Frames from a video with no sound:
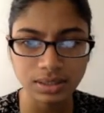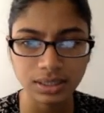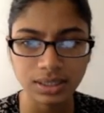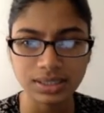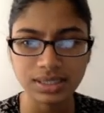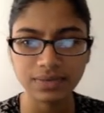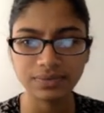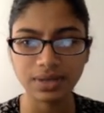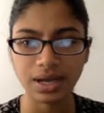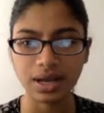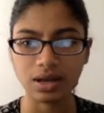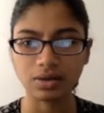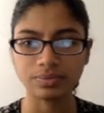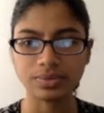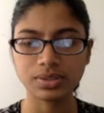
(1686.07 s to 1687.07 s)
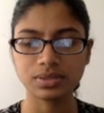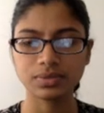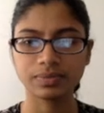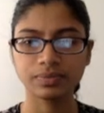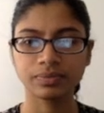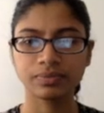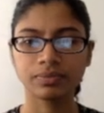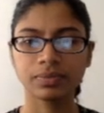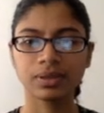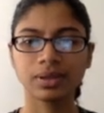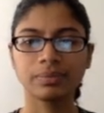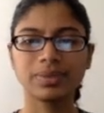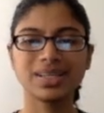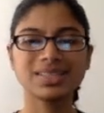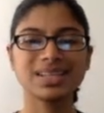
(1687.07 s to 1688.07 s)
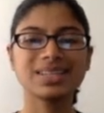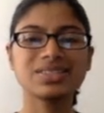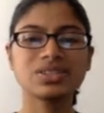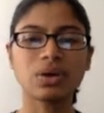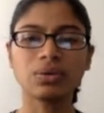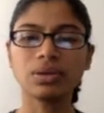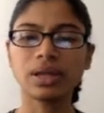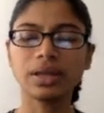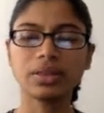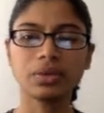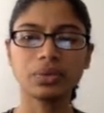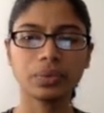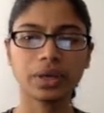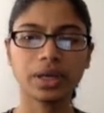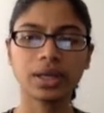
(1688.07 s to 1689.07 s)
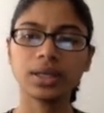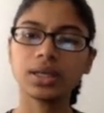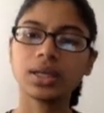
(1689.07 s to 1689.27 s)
Let's see if that helps. Because I don't like the way